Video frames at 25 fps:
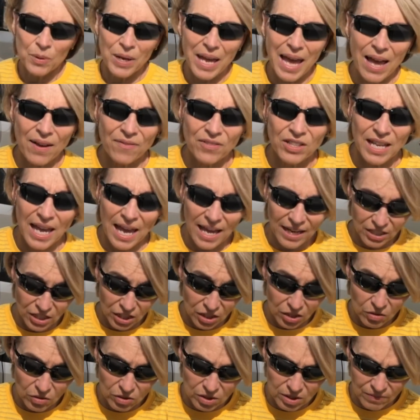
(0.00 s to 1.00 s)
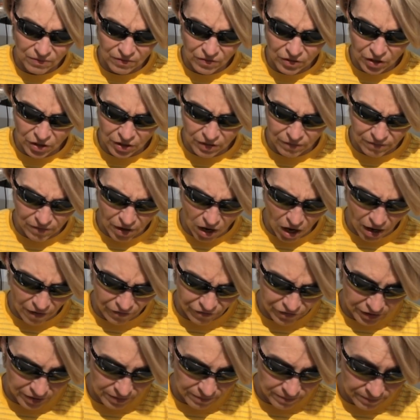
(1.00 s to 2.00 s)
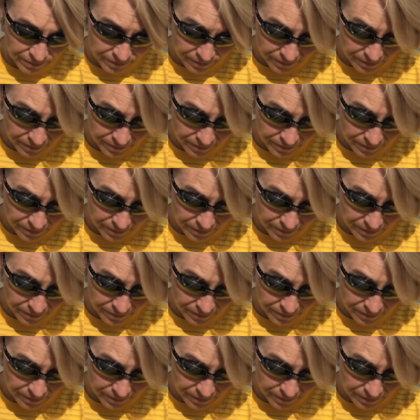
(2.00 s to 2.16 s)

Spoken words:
we haven't had to use them very often.